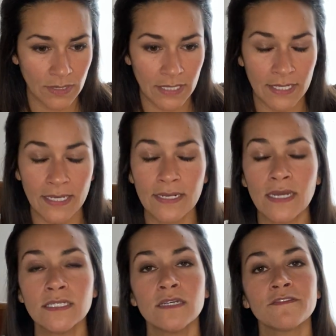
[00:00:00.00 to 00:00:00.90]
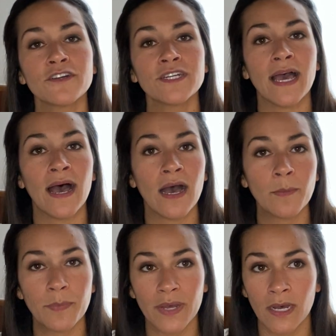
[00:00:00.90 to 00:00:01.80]
getting an idea for an
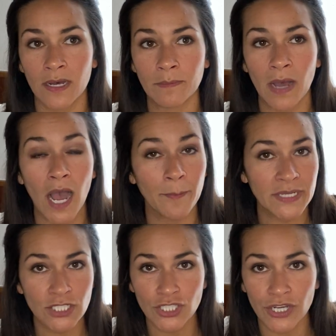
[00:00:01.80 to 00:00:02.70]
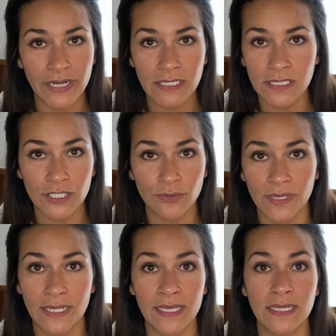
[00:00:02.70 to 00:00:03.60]
app, hopping straight into
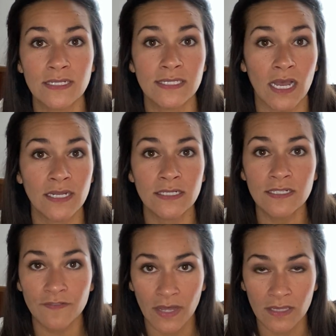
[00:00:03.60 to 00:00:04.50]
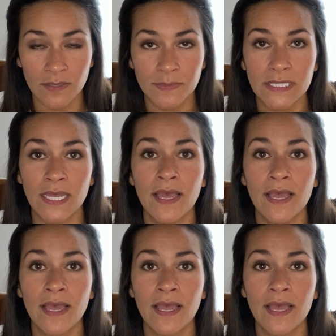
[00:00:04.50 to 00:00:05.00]
getting it designed and developed.